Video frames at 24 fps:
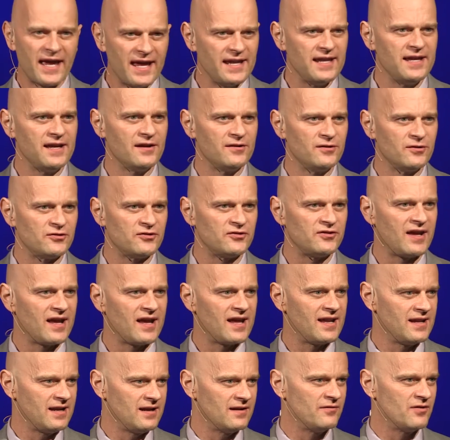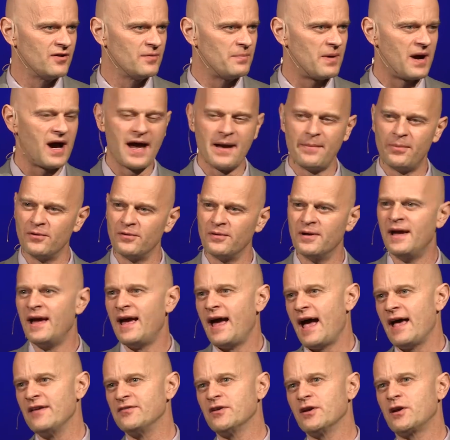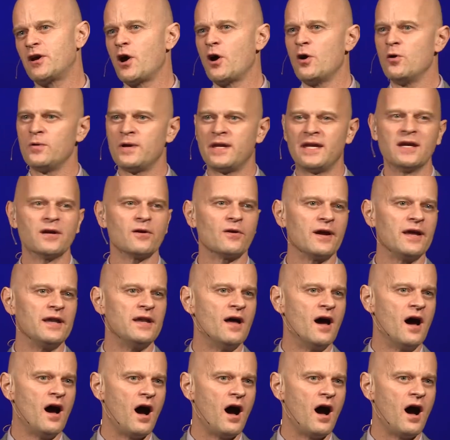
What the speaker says: any understanding of the Bible as a coherent,